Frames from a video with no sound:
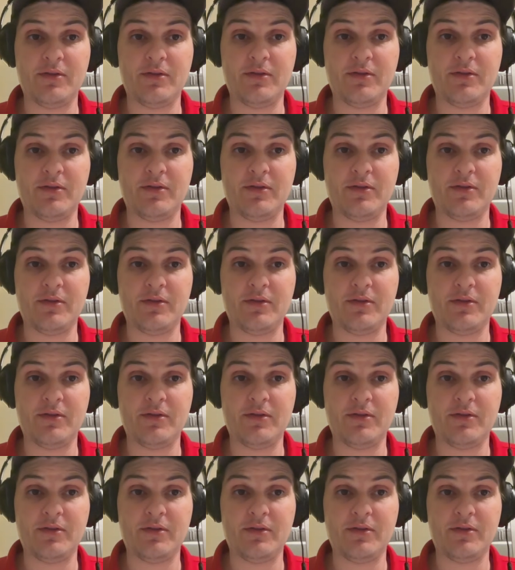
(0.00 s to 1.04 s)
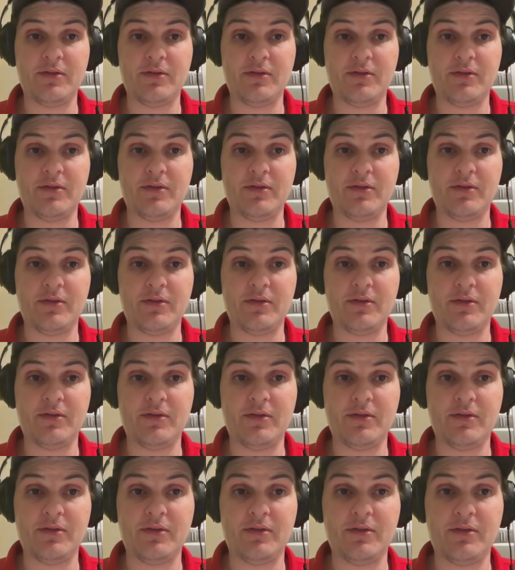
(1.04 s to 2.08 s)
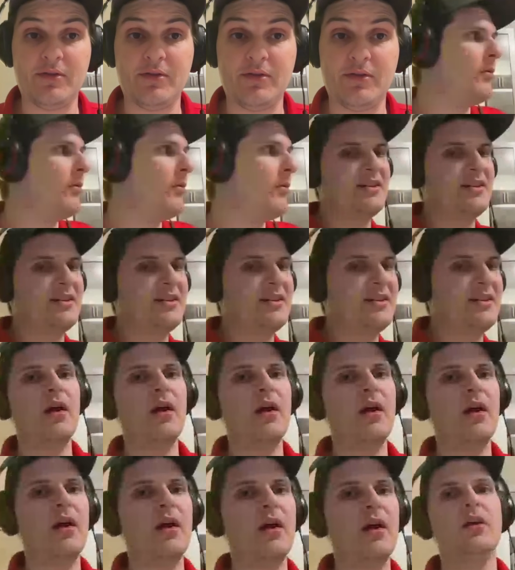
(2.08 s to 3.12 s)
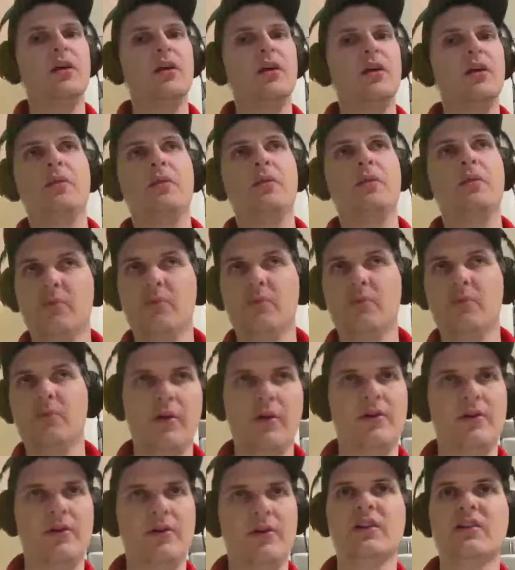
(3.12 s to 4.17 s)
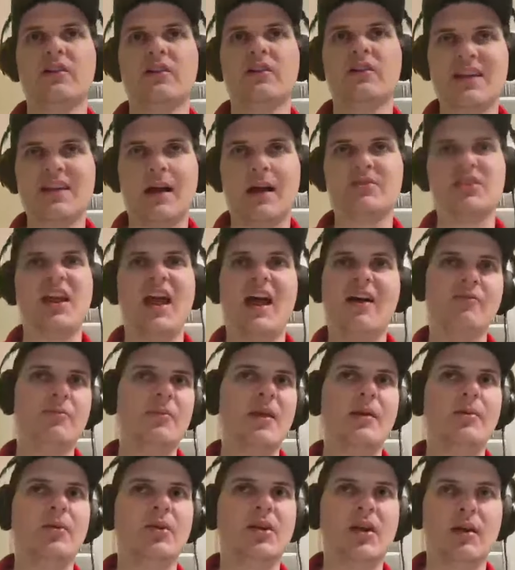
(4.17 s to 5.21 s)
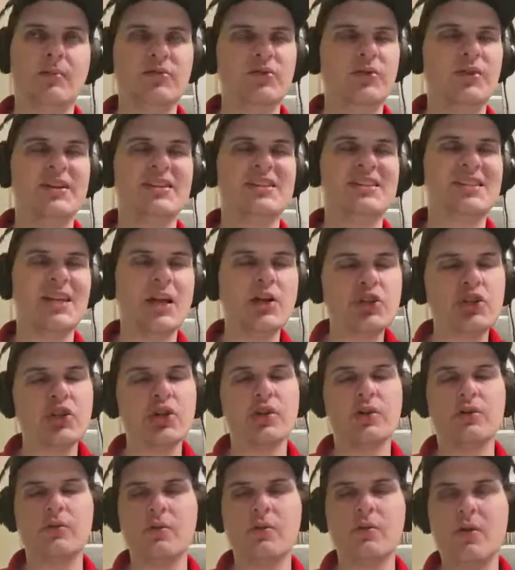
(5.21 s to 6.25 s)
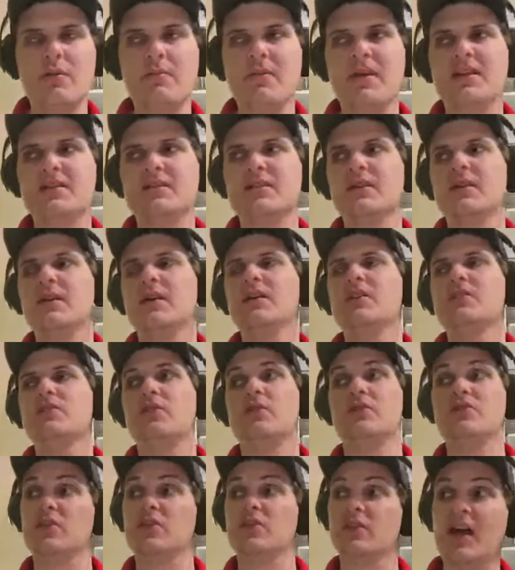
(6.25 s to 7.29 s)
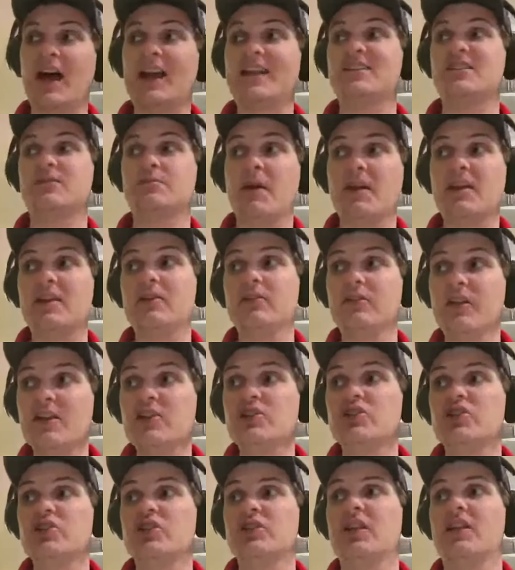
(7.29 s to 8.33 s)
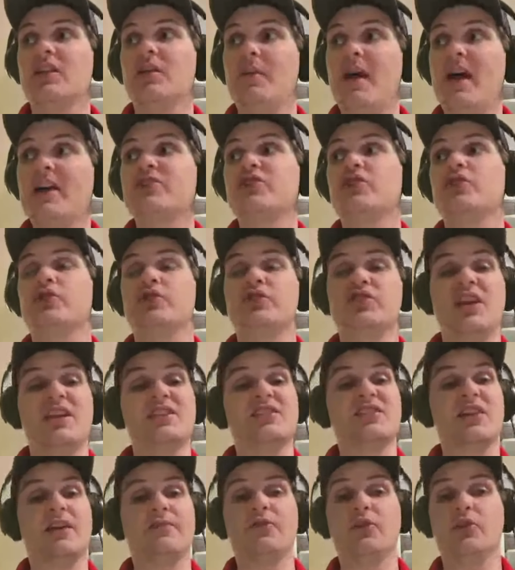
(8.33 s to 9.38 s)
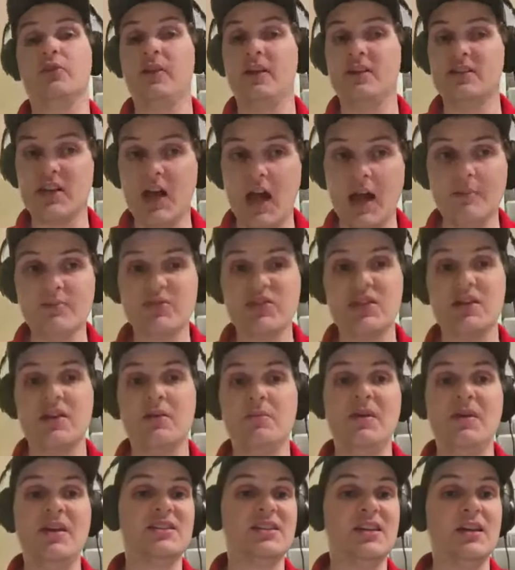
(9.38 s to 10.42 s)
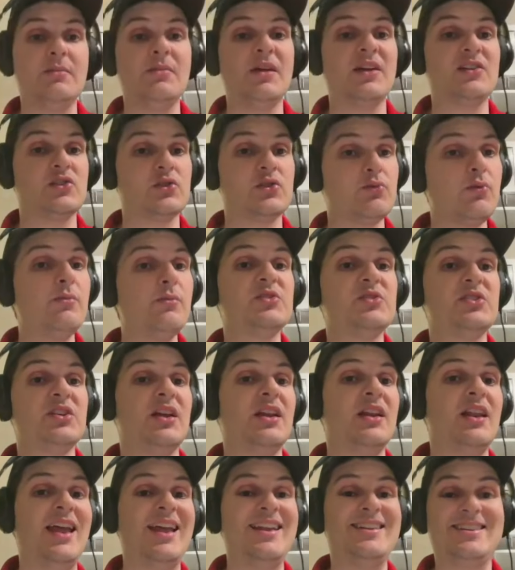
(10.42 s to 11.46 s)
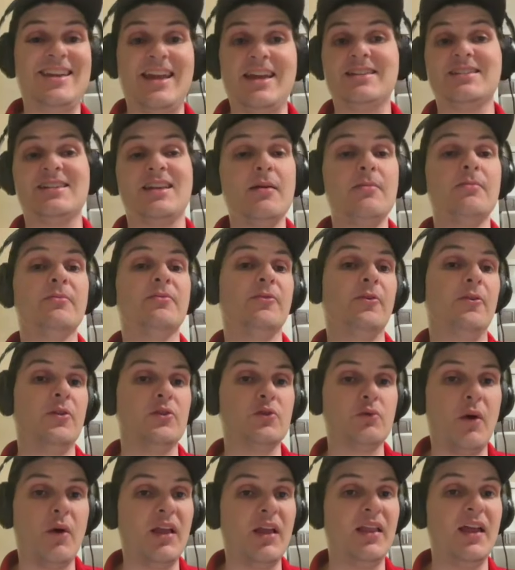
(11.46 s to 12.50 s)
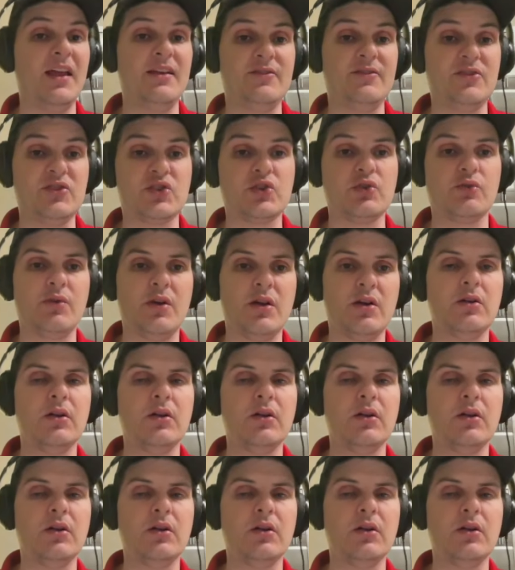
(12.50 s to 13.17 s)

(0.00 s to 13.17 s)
Saw it around the deadline with Klay Thompson, where, you know, the, the Warriors and Klay Thompson haven't been able to come to an extension agreement. So there's a lot of speculation that the Magic could chase after Klay Thompson and be a team that swoops in and takes him for the twilight of his career.